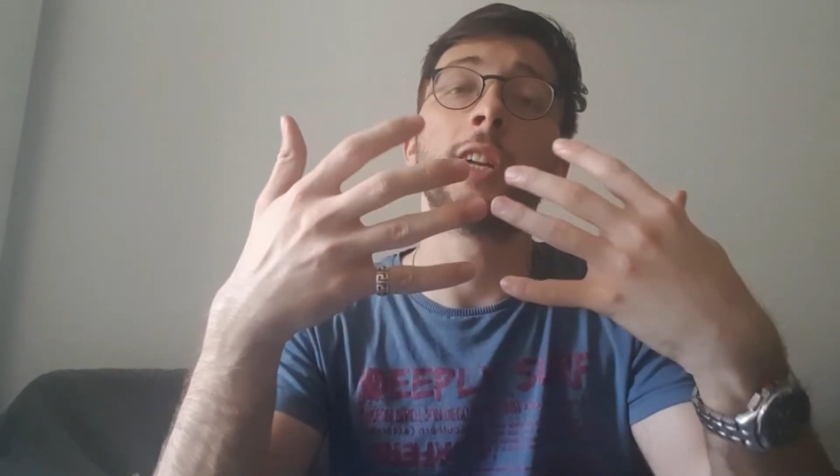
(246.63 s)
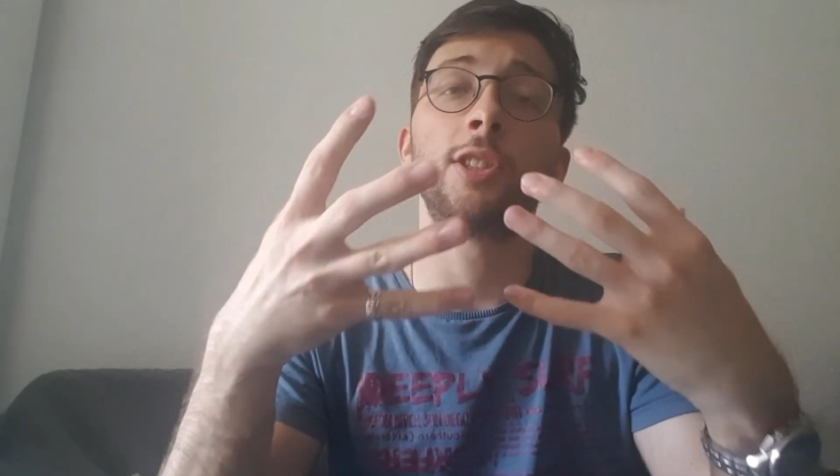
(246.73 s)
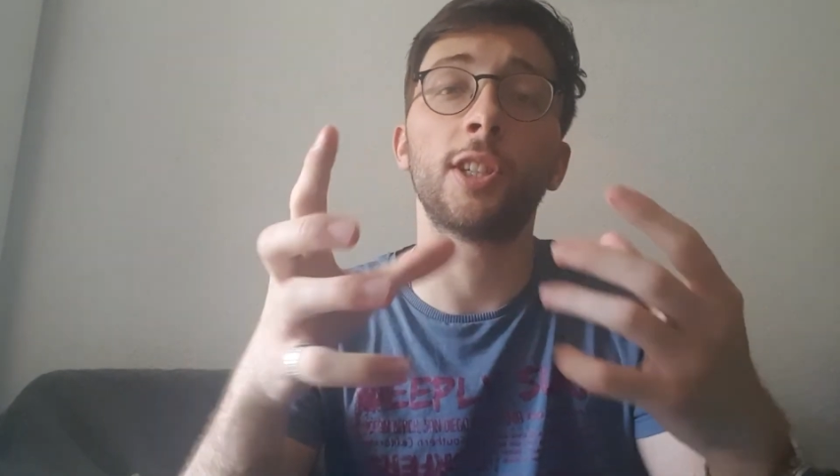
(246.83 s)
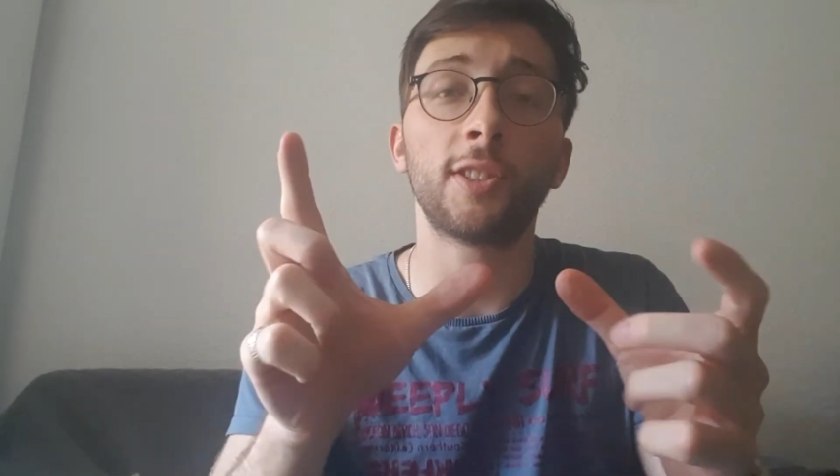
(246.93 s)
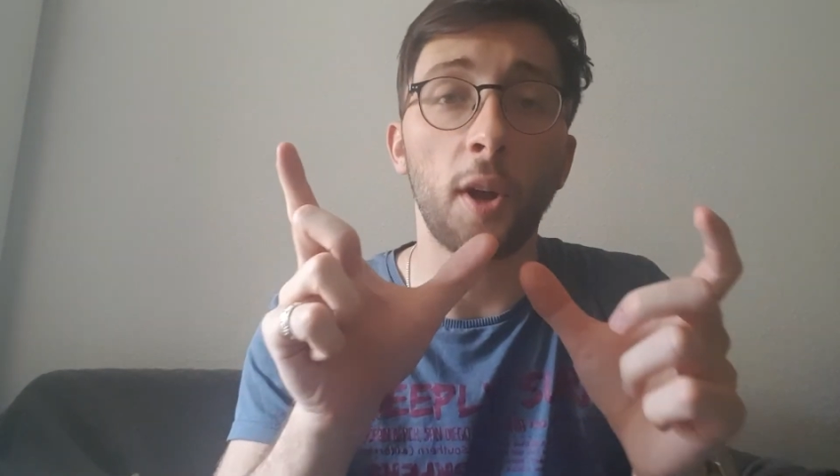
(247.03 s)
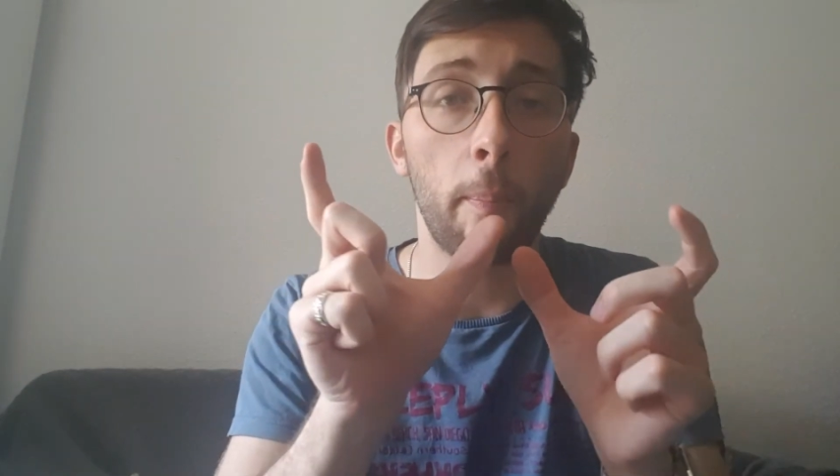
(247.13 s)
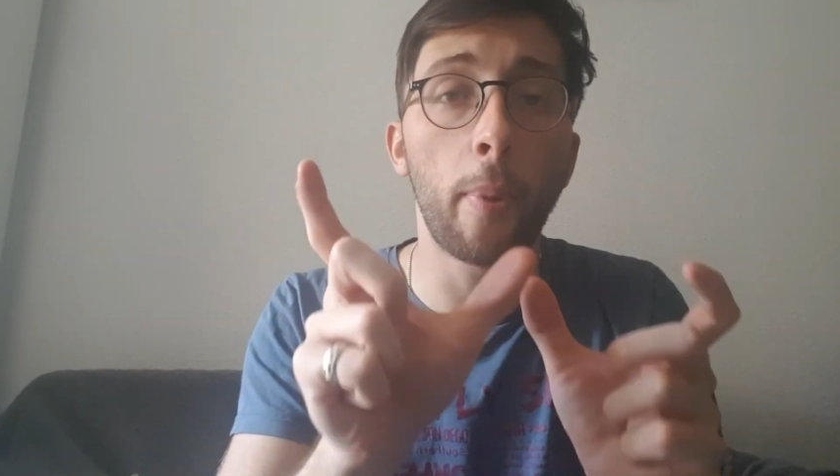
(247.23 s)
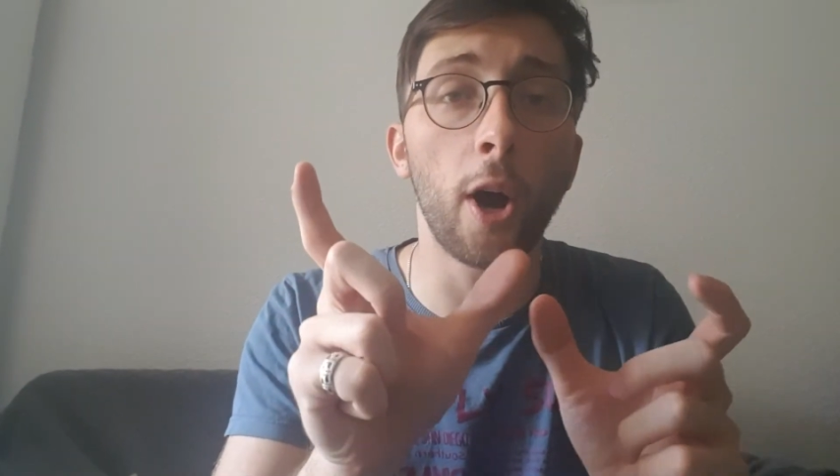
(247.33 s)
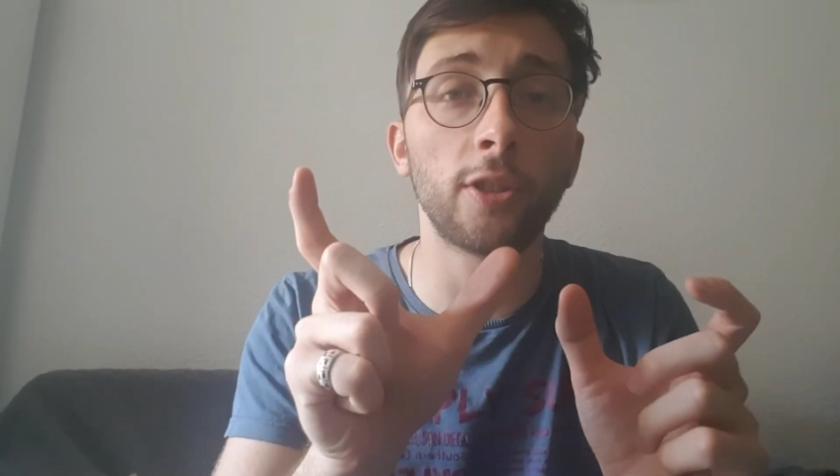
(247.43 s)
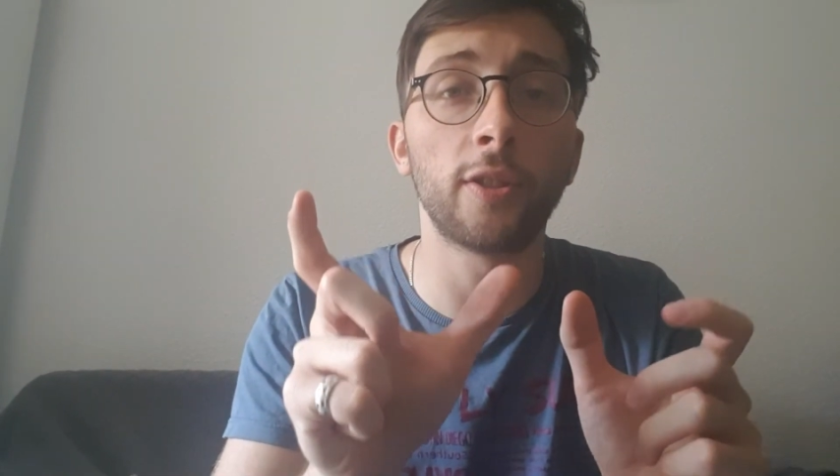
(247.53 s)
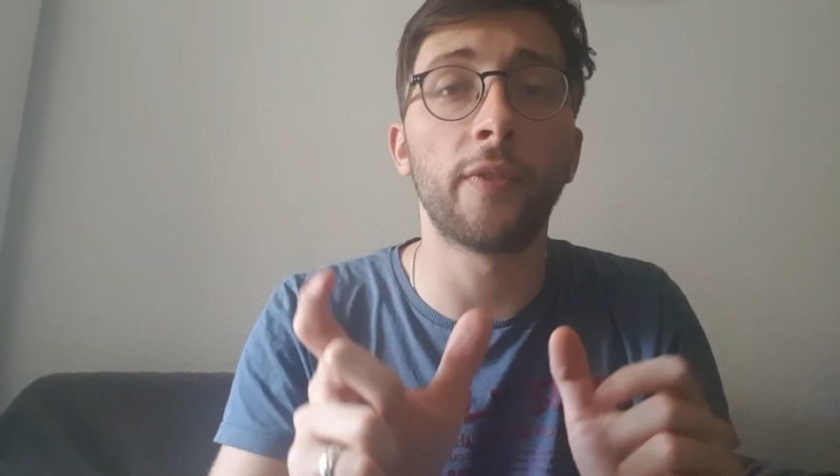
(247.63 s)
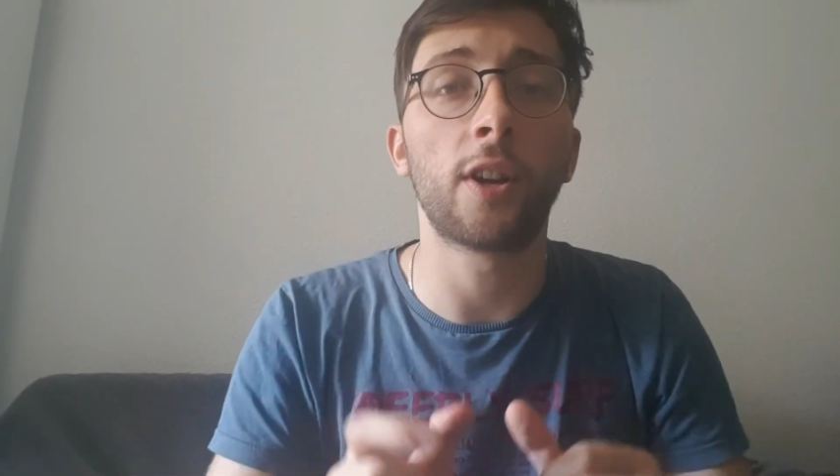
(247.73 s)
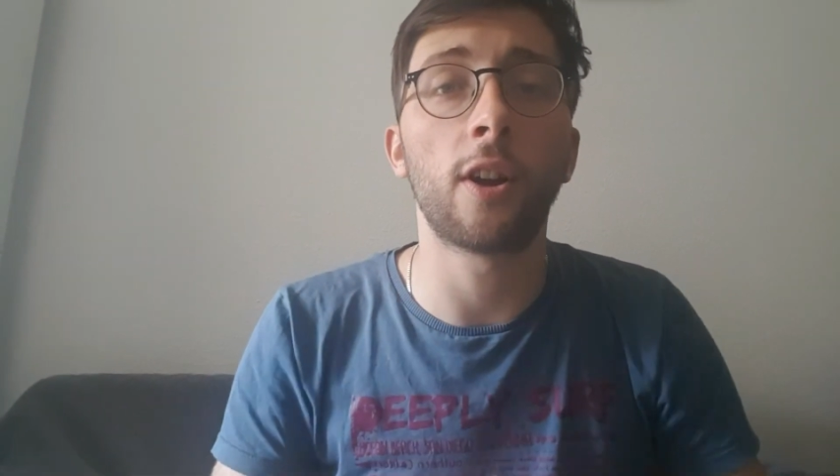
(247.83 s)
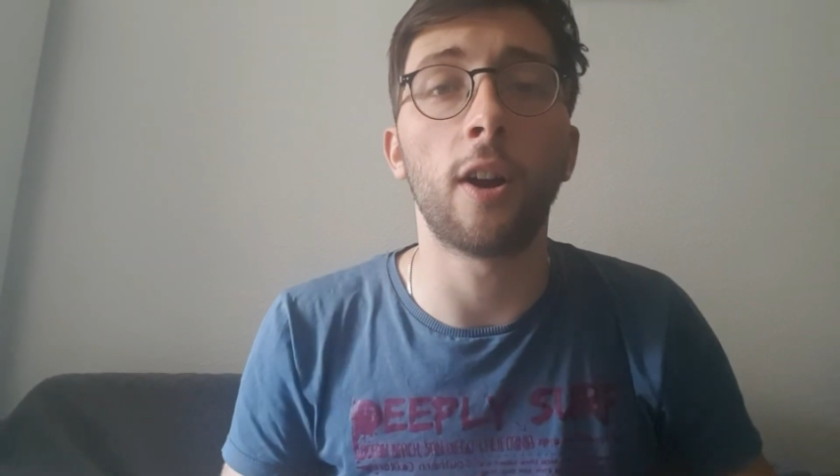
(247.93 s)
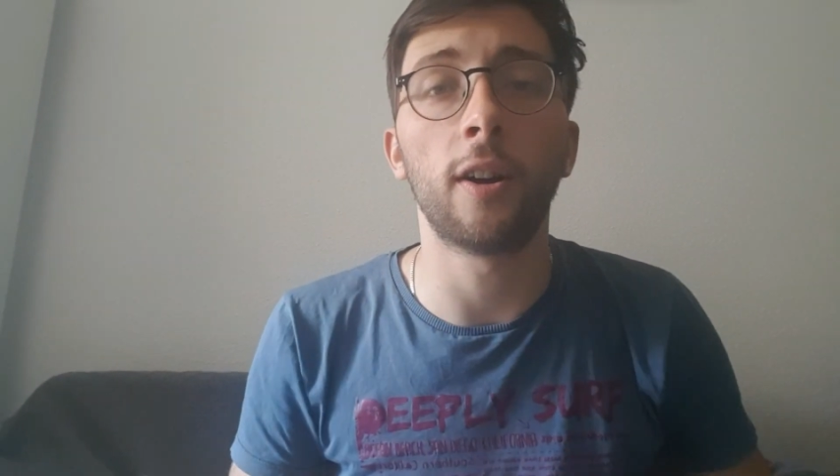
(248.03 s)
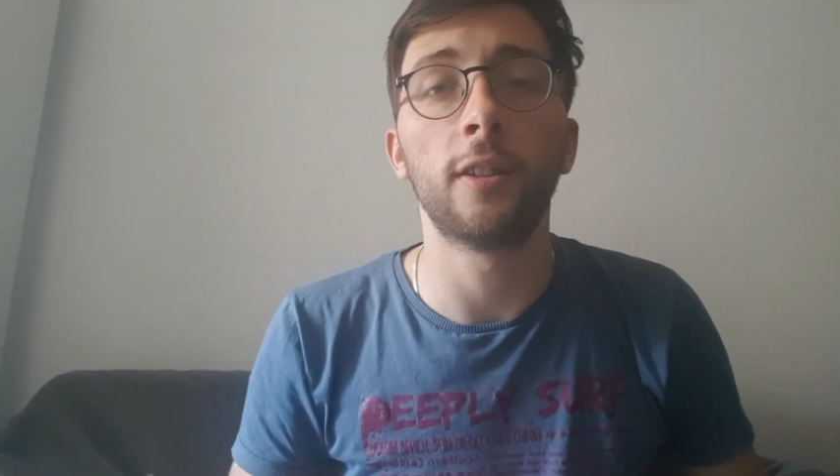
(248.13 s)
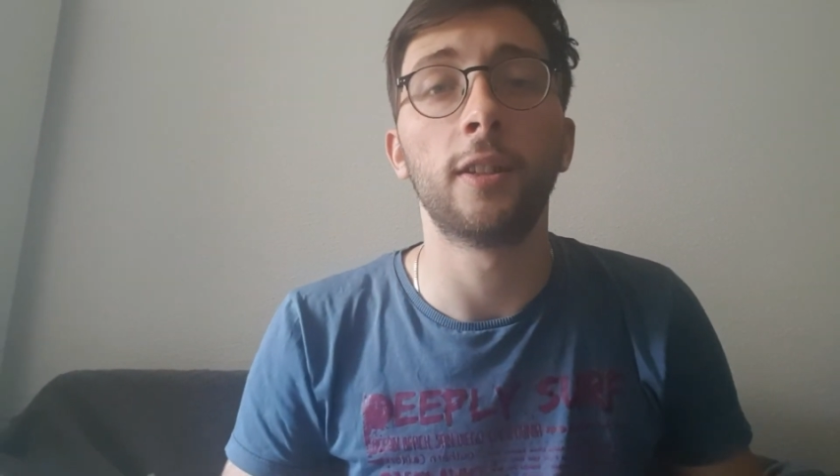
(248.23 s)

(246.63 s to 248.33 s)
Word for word: just a part of the car.